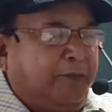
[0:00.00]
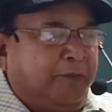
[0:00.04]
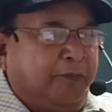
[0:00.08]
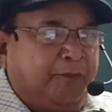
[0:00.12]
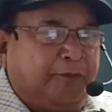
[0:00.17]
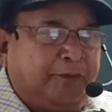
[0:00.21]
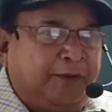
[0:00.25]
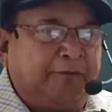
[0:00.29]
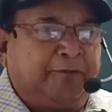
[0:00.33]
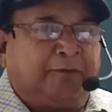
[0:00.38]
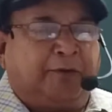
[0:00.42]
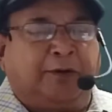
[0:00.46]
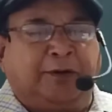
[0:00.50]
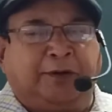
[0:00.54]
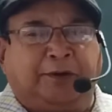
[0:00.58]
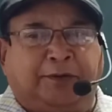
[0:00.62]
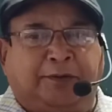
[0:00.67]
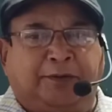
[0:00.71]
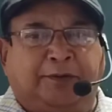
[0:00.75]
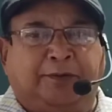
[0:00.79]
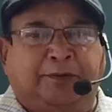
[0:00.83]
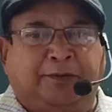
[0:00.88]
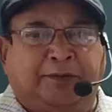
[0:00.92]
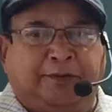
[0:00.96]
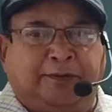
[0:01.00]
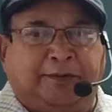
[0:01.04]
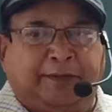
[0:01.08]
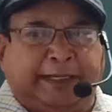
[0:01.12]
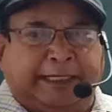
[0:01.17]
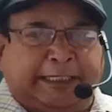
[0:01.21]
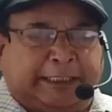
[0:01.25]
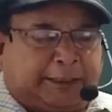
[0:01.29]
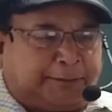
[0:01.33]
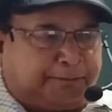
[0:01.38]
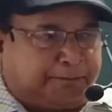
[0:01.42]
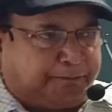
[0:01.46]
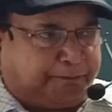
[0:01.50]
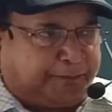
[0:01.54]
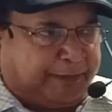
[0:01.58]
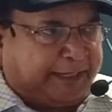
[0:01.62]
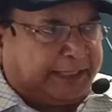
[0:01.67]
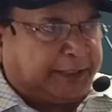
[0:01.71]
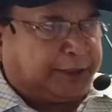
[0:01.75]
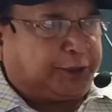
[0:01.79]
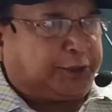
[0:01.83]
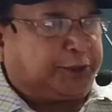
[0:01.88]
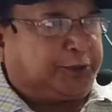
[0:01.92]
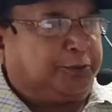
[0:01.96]
we want to
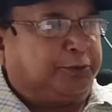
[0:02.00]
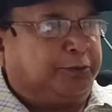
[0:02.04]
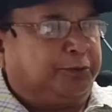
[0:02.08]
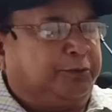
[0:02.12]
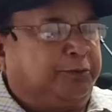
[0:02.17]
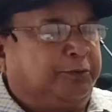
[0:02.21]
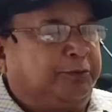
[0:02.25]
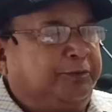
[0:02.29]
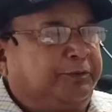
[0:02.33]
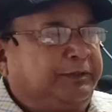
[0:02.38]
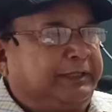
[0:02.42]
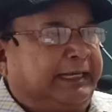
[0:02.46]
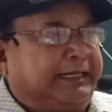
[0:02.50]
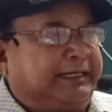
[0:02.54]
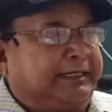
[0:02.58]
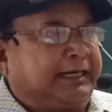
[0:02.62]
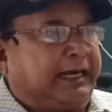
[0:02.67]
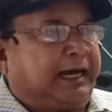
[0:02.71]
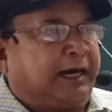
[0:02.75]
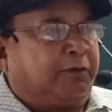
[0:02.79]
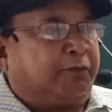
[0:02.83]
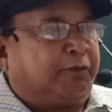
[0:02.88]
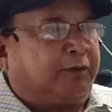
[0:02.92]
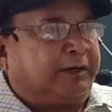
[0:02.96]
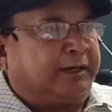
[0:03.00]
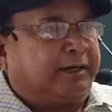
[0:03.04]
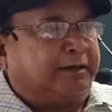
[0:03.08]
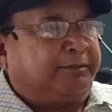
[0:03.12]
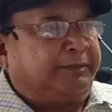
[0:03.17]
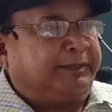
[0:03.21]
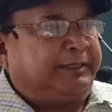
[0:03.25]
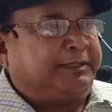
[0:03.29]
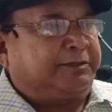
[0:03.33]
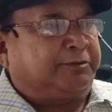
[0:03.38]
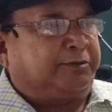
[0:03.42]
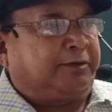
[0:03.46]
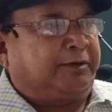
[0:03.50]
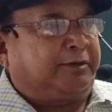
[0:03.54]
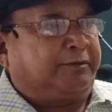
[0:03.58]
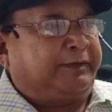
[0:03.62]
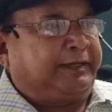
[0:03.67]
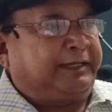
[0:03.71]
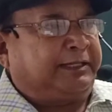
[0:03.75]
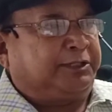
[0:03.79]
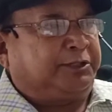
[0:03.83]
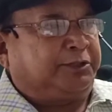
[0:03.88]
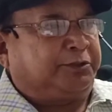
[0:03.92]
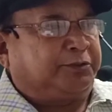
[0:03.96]
express you that a verb is
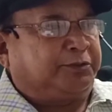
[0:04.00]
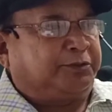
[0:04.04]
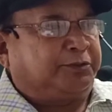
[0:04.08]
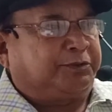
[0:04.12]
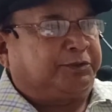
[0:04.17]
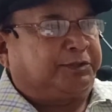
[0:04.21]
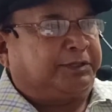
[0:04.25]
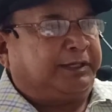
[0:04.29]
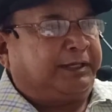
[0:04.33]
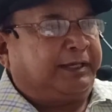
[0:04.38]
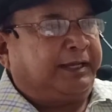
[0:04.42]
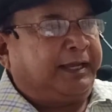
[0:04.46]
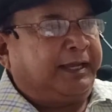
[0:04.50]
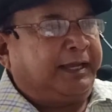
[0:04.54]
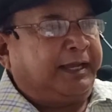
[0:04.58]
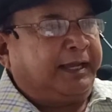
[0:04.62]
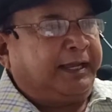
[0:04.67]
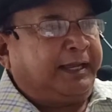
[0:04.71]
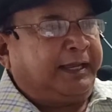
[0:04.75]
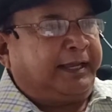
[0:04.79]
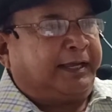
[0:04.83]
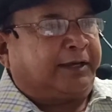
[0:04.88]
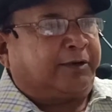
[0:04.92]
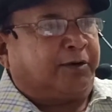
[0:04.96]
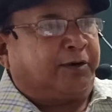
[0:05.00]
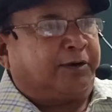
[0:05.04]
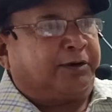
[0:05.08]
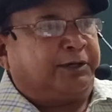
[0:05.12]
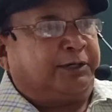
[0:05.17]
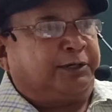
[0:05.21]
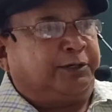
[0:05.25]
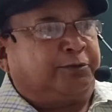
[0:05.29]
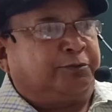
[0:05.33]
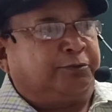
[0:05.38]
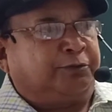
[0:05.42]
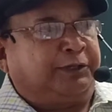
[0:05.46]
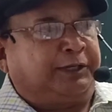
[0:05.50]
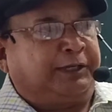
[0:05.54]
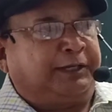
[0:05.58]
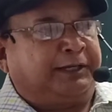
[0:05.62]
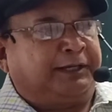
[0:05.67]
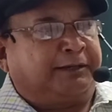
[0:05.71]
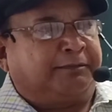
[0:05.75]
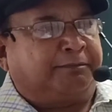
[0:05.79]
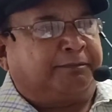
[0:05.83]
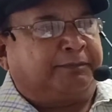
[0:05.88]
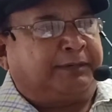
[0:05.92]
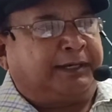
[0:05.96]
always used according to the
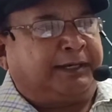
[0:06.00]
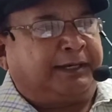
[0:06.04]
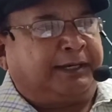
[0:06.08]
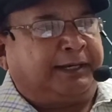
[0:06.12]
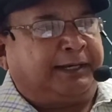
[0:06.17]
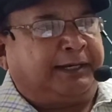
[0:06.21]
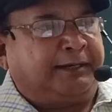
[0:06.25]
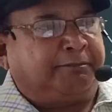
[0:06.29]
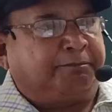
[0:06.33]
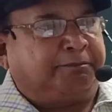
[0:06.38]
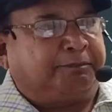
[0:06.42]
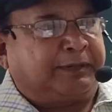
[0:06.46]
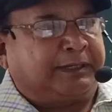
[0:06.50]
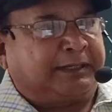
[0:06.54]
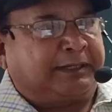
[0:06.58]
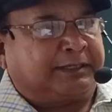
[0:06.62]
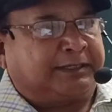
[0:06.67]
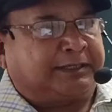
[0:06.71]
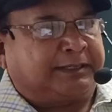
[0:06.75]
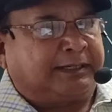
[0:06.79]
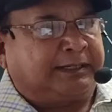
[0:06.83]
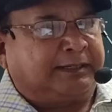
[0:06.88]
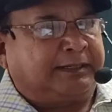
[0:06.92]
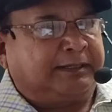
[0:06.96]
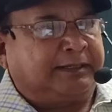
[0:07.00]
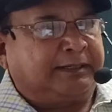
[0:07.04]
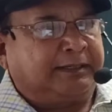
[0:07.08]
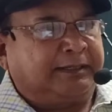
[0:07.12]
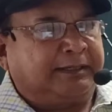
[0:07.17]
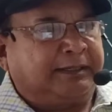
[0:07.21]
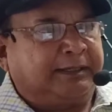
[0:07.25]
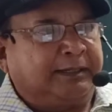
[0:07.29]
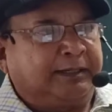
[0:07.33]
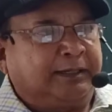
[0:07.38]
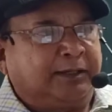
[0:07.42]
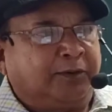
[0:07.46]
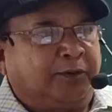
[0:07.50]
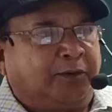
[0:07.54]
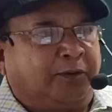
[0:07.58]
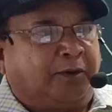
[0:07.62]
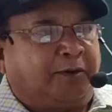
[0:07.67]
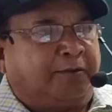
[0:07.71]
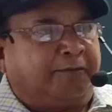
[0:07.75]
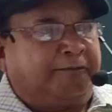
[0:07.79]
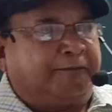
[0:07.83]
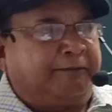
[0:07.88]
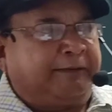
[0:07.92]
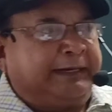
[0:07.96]
number and person
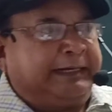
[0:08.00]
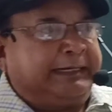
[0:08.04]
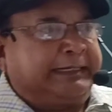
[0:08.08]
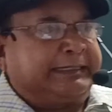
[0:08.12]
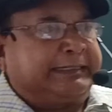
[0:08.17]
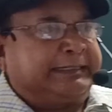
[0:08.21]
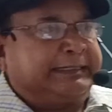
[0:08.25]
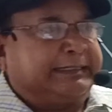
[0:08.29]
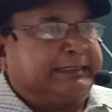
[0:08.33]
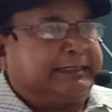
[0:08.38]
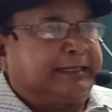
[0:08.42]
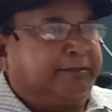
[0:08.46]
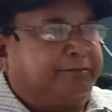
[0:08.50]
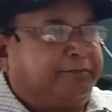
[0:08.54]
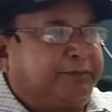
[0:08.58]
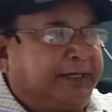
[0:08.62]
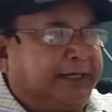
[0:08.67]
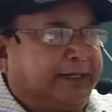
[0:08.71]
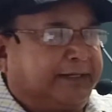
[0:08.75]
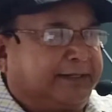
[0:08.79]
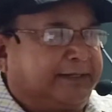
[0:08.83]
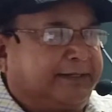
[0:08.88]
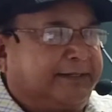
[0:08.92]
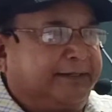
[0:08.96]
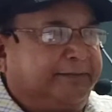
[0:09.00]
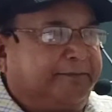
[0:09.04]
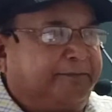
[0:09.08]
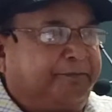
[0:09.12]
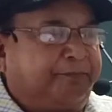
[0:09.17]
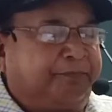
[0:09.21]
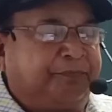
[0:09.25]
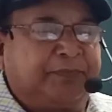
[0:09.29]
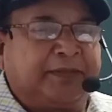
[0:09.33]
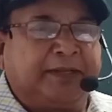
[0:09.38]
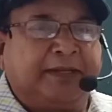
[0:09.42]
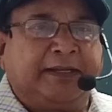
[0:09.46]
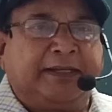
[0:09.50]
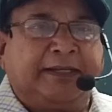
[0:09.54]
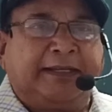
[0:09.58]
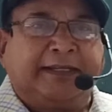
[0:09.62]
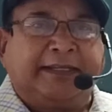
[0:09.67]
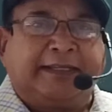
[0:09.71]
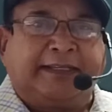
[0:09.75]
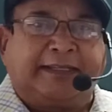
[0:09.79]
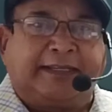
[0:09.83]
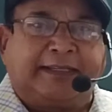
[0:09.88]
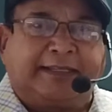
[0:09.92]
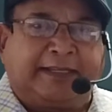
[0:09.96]
of its subject,
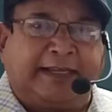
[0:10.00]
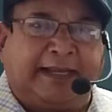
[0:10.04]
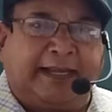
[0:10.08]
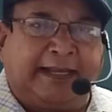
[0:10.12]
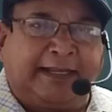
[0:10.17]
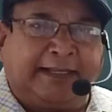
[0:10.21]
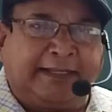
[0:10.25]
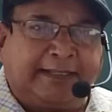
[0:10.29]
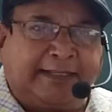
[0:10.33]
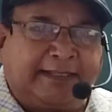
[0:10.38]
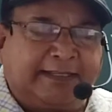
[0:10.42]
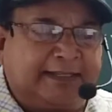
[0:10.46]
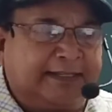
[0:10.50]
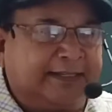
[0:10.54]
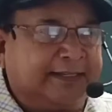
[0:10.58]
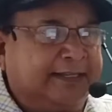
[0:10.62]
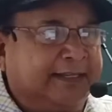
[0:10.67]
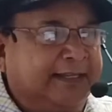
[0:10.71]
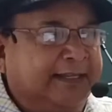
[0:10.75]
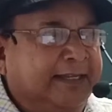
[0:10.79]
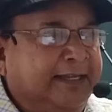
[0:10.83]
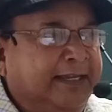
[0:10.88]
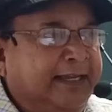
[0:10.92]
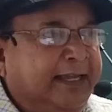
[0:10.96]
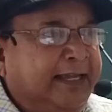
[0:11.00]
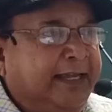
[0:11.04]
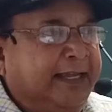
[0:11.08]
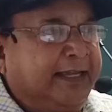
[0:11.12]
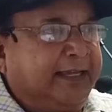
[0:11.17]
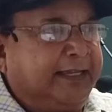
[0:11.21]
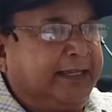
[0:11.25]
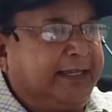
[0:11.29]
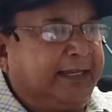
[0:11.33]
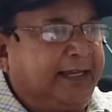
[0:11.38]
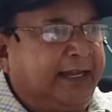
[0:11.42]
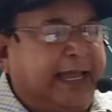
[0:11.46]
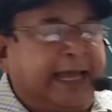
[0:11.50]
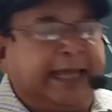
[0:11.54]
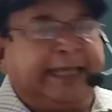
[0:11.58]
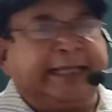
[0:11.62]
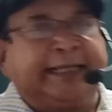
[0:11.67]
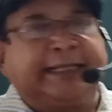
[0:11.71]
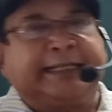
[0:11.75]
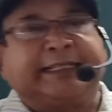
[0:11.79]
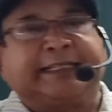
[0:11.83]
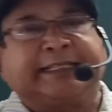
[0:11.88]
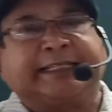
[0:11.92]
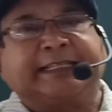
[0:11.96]
such as he
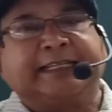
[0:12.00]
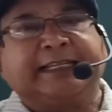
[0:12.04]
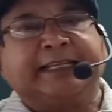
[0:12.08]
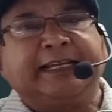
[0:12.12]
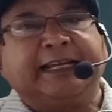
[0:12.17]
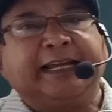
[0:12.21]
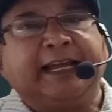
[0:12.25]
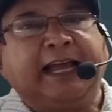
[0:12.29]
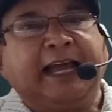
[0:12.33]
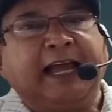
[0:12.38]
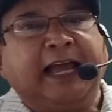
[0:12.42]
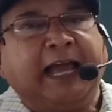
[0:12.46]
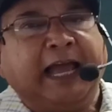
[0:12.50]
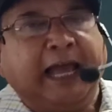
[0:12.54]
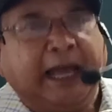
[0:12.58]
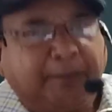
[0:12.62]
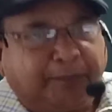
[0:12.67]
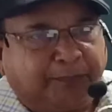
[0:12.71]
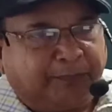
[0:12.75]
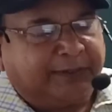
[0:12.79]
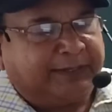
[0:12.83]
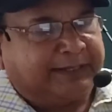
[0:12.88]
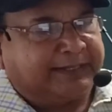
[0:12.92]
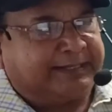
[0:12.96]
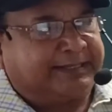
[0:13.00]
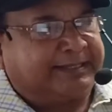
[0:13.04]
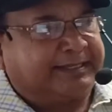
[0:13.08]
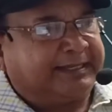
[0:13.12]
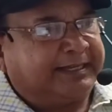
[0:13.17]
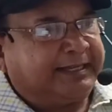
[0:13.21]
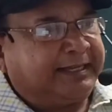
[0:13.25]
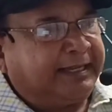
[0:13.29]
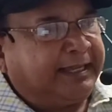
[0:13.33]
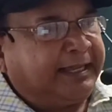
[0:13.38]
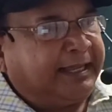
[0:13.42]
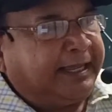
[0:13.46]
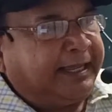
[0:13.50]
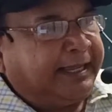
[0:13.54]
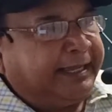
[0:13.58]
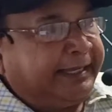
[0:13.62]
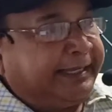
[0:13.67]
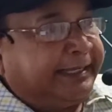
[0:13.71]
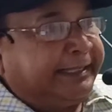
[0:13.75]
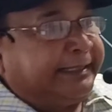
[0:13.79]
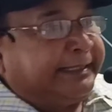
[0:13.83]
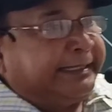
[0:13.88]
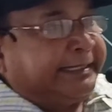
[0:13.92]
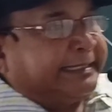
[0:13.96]
likes apples.
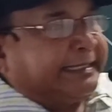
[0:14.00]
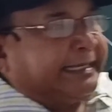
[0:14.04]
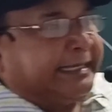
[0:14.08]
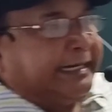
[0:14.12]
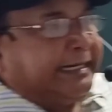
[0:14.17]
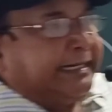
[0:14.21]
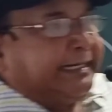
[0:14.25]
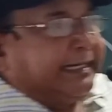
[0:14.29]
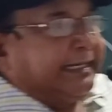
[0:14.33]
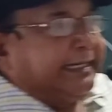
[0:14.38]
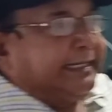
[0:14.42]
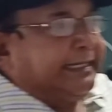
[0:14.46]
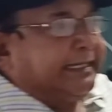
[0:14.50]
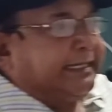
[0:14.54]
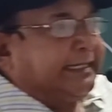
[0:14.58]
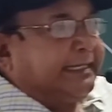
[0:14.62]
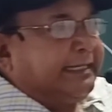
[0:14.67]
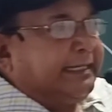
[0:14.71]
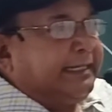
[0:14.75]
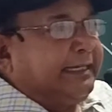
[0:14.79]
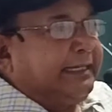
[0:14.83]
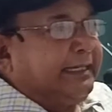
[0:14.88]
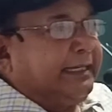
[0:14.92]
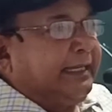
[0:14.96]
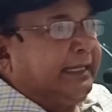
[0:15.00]
In this sentence,